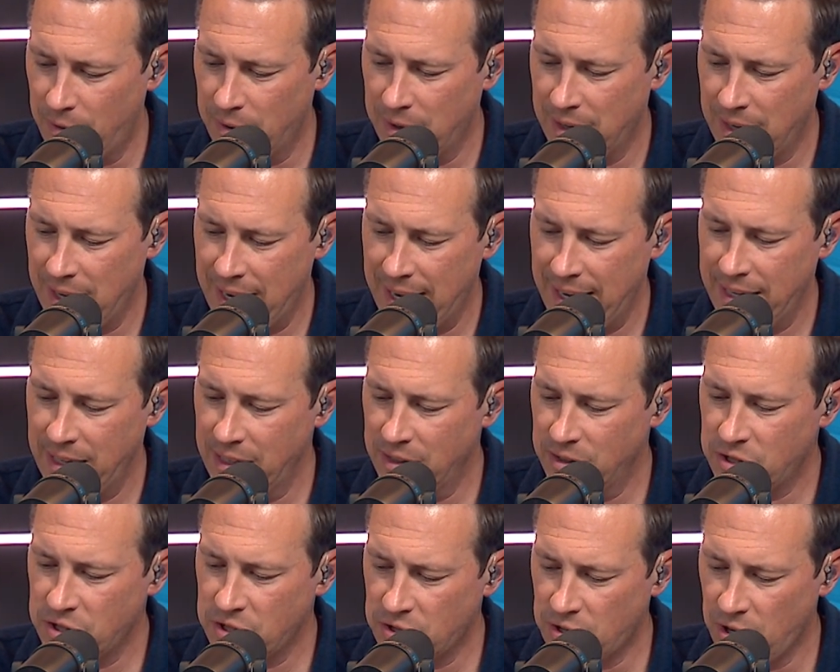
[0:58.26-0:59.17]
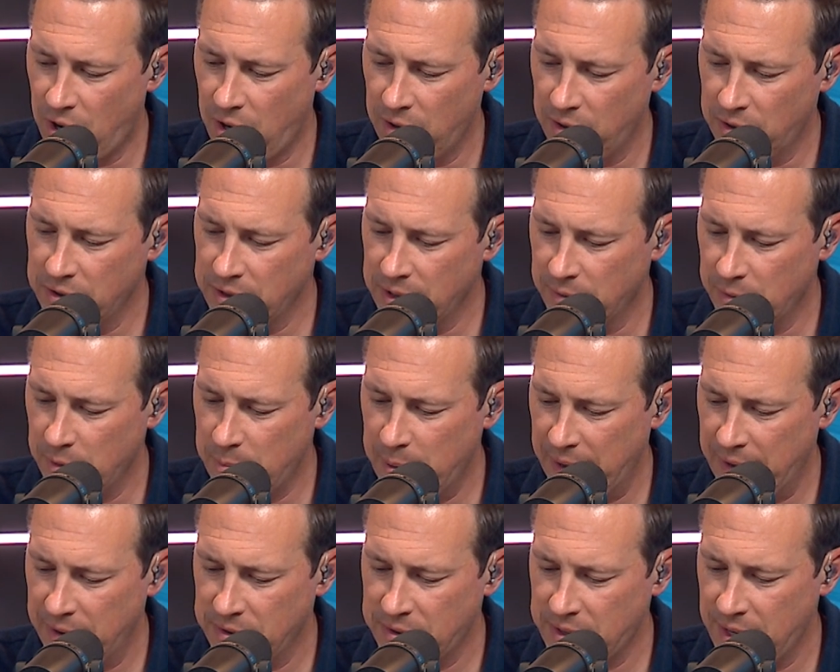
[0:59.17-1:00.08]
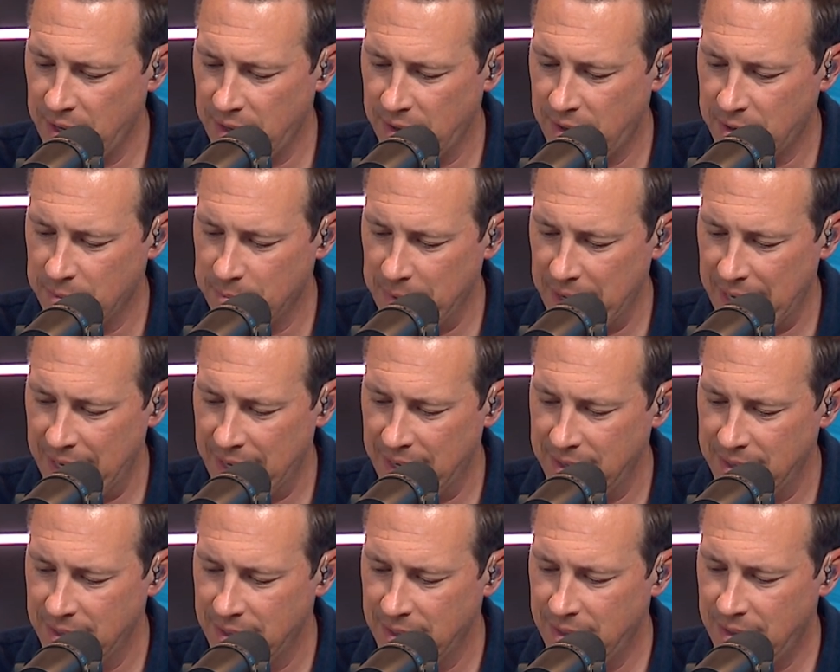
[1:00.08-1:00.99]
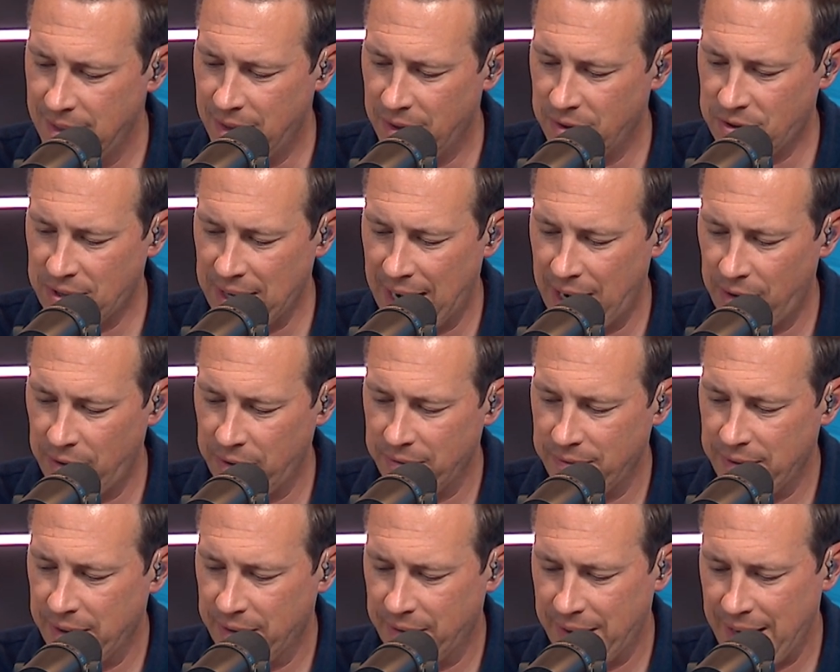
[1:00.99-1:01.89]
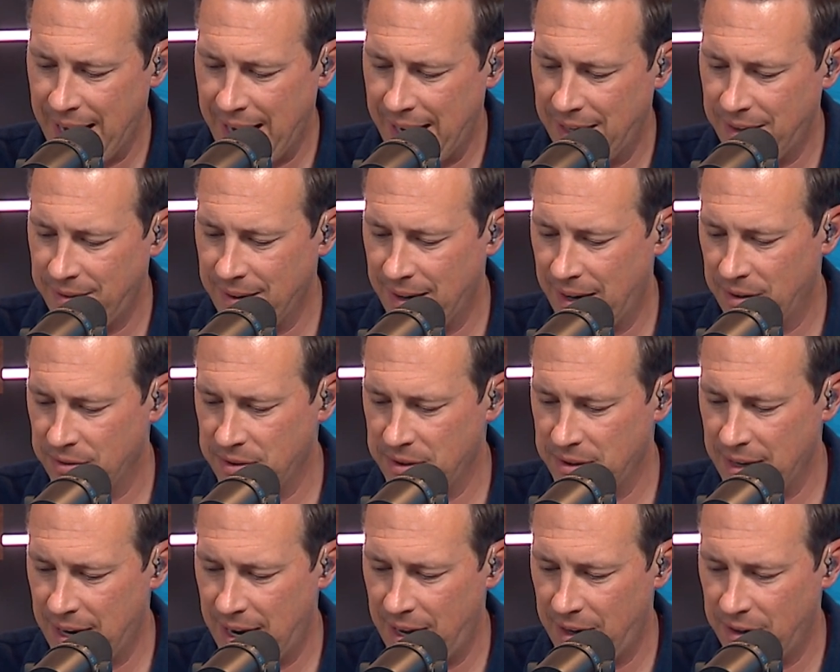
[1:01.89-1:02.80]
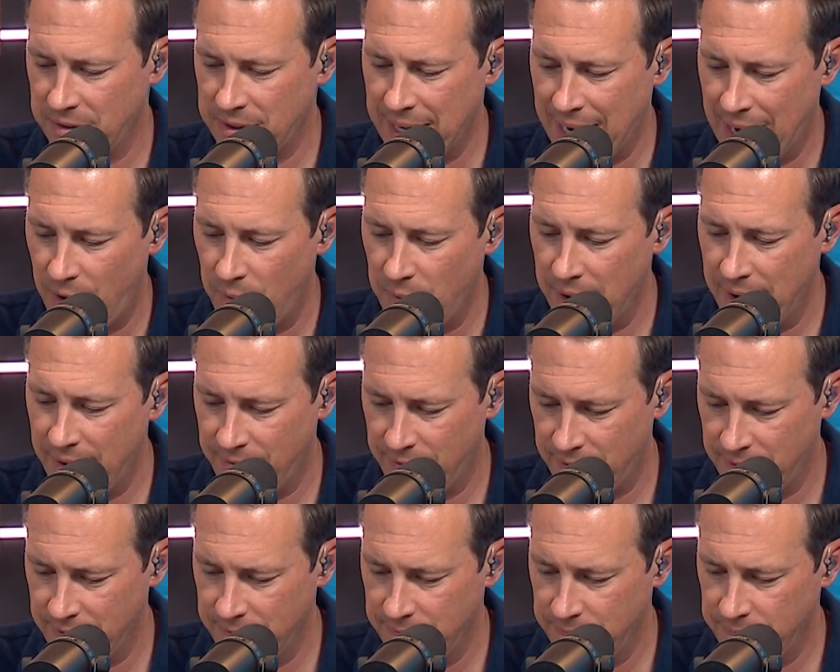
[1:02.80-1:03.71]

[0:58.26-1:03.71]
line installers and repairs can command a salary of nearly $80,000. However,